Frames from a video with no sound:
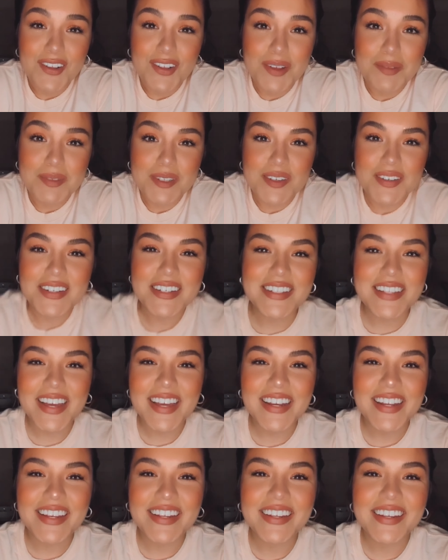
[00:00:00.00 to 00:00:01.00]
I'm so
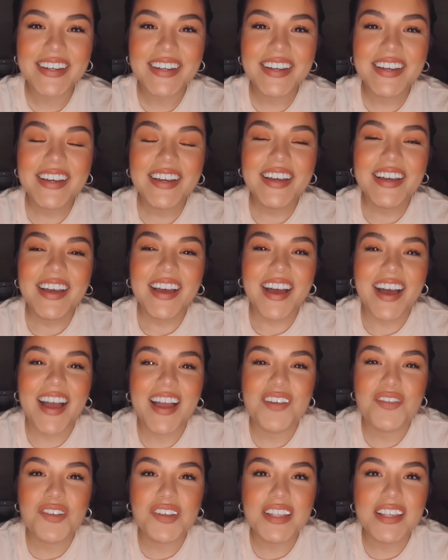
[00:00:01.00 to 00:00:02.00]
excited. I
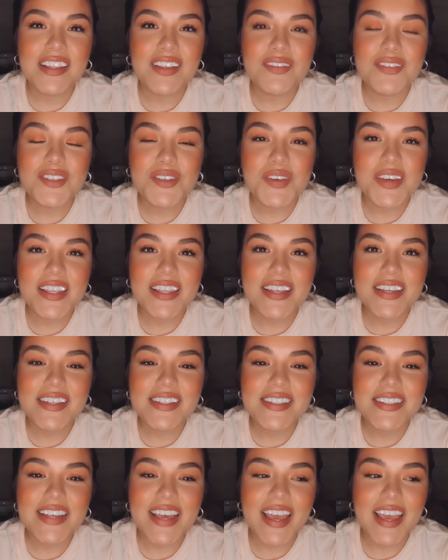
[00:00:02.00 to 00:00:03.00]
really love doing
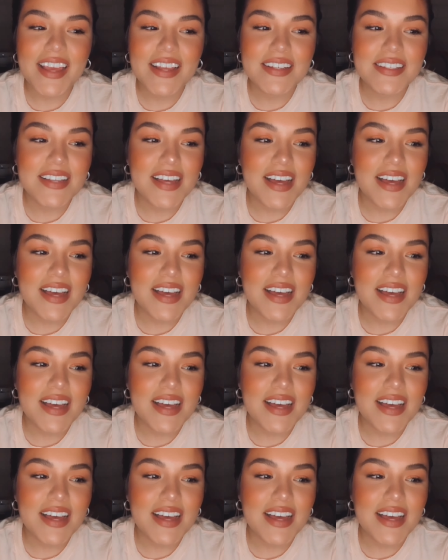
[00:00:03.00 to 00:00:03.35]
this, and